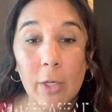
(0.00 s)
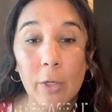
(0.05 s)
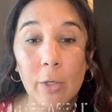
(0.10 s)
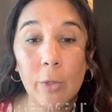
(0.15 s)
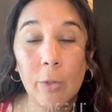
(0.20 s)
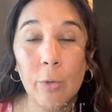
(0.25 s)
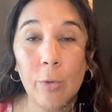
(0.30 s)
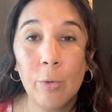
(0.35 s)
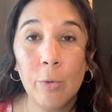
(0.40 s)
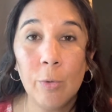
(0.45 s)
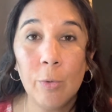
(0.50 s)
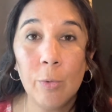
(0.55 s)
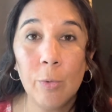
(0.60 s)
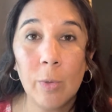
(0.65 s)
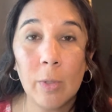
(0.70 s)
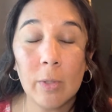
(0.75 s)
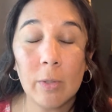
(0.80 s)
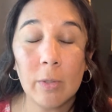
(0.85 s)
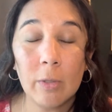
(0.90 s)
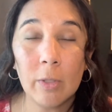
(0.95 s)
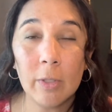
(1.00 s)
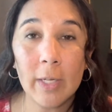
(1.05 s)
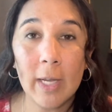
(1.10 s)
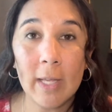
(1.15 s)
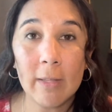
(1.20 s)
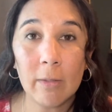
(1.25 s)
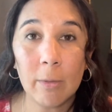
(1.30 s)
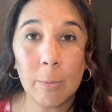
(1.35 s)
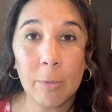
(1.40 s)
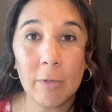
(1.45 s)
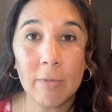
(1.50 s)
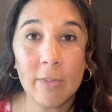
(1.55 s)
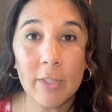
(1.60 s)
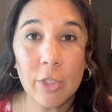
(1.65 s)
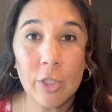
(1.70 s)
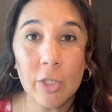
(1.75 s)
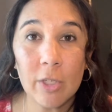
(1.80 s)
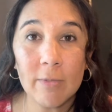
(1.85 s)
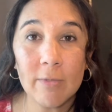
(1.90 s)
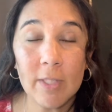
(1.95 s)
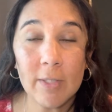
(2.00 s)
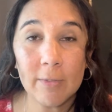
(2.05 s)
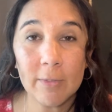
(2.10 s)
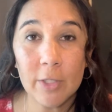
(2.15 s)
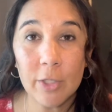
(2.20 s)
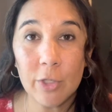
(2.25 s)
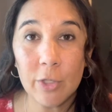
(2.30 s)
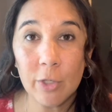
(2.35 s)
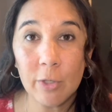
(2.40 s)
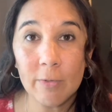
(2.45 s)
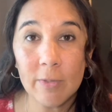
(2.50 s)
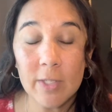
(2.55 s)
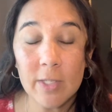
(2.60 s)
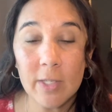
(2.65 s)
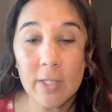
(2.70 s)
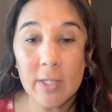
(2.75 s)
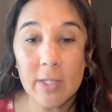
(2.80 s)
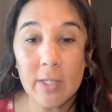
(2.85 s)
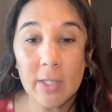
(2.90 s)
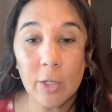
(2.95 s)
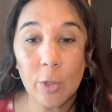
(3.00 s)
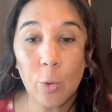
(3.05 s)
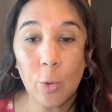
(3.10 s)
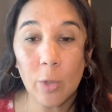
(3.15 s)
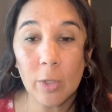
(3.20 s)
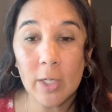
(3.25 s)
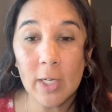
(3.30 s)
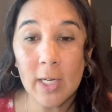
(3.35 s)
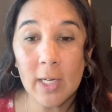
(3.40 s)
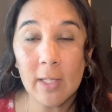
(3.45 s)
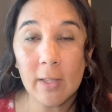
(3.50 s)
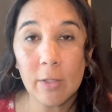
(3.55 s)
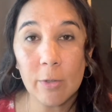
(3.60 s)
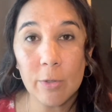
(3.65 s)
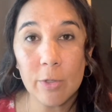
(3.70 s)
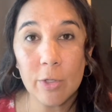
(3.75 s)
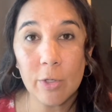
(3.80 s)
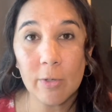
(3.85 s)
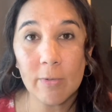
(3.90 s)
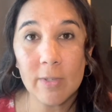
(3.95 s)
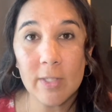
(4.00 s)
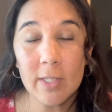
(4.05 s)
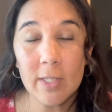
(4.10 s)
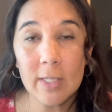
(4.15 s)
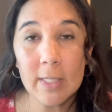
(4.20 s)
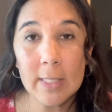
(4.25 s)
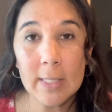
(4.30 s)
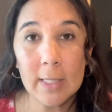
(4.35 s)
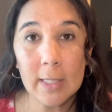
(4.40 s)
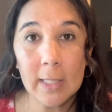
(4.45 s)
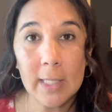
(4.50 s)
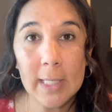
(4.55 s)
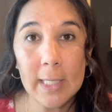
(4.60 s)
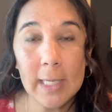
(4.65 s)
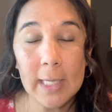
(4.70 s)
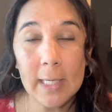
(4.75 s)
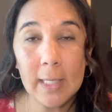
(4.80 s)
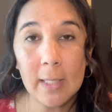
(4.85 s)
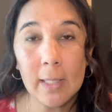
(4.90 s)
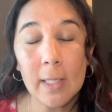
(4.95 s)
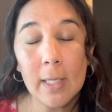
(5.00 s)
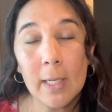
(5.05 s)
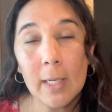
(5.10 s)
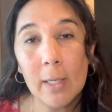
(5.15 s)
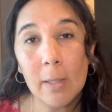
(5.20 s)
who look at the provision of different services and coordinating those services, linking